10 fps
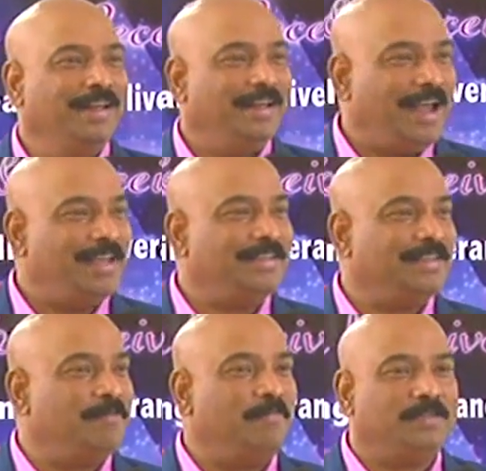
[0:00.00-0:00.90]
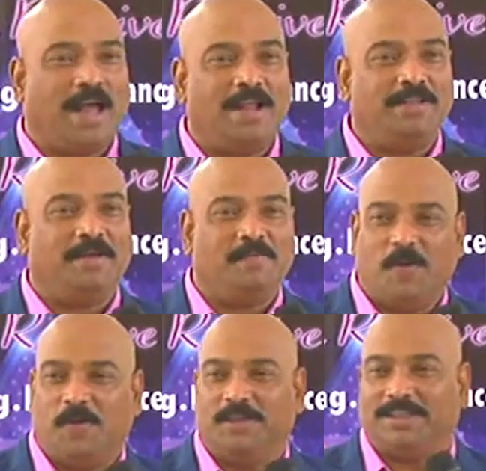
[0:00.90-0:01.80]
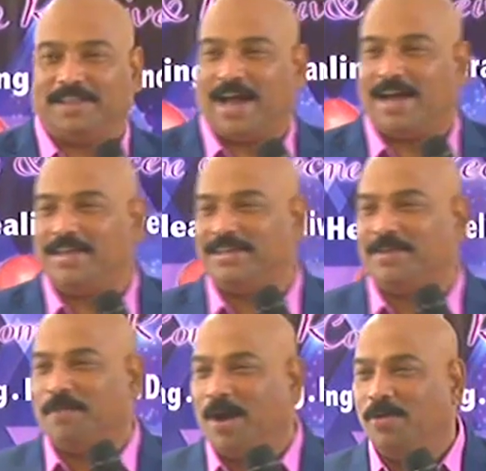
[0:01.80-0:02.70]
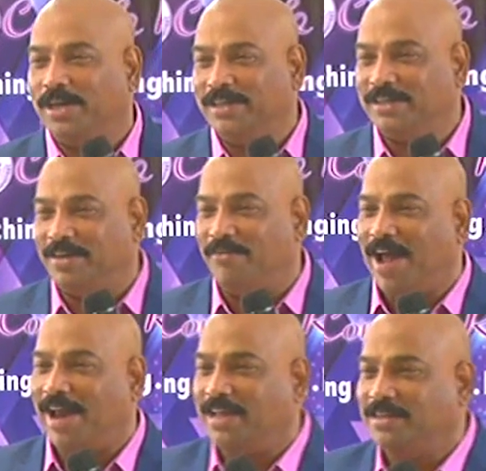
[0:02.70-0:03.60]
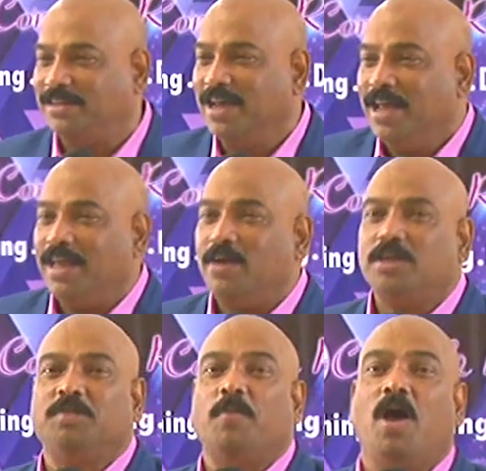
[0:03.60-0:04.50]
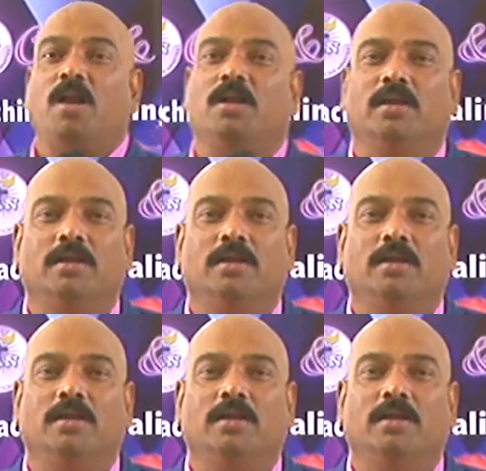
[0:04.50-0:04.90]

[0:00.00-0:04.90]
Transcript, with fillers: Yes, the sun, the moon, the stars, the mountains, the valleys, they're not small.